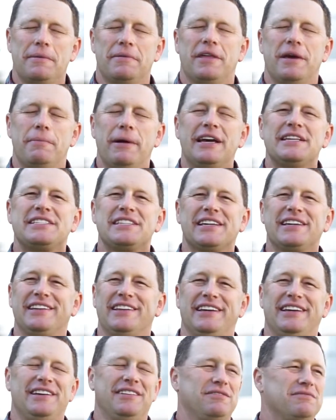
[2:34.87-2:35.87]

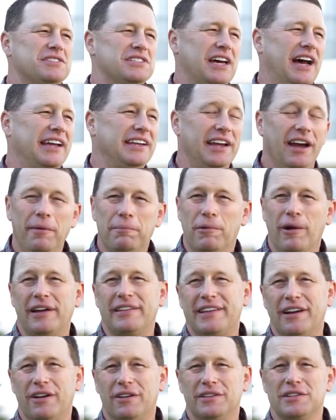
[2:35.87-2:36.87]
basically sign you up
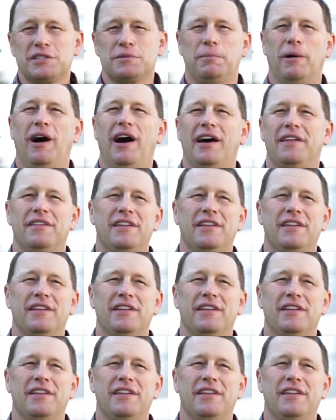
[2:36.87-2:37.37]
right there on the spot